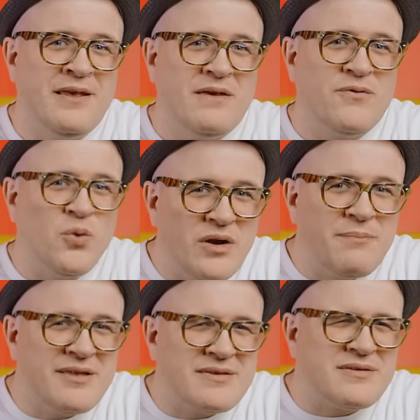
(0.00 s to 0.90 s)
If it would
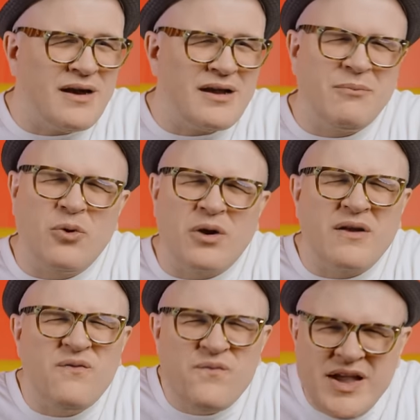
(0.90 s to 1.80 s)
have been sung in a more
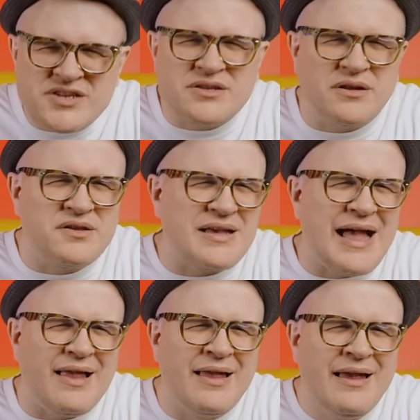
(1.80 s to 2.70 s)
conventional
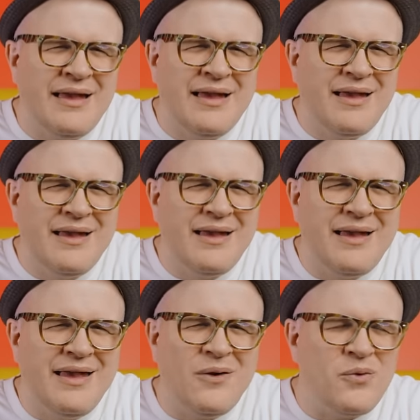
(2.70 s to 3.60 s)
style,
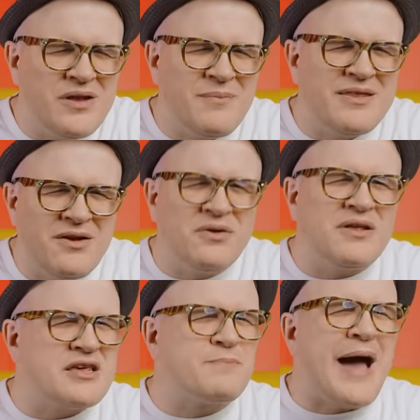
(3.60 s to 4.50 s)
it wouldn't have been
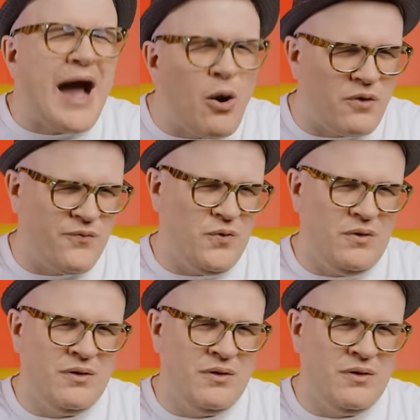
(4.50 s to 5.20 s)
nearly as powerful.